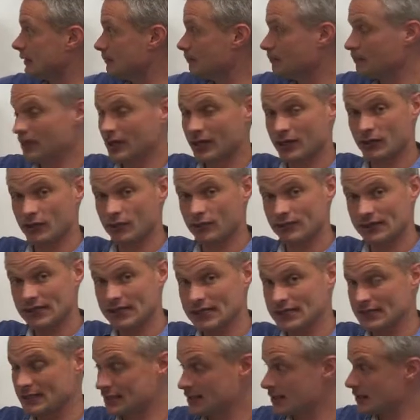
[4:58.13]
middle of
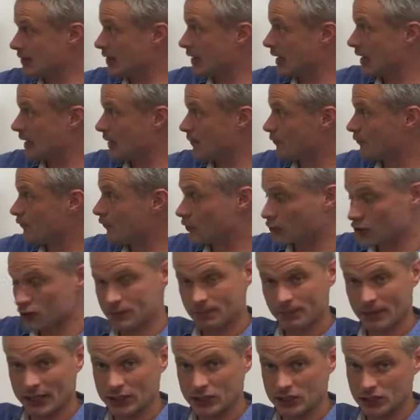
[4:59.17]
these
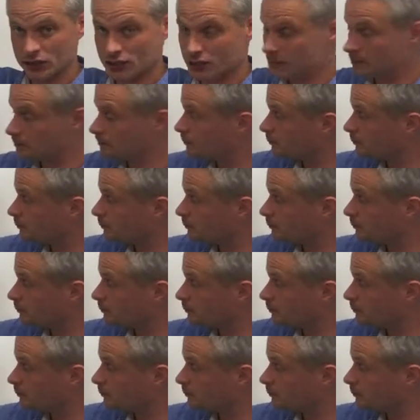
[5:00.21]
forest patches,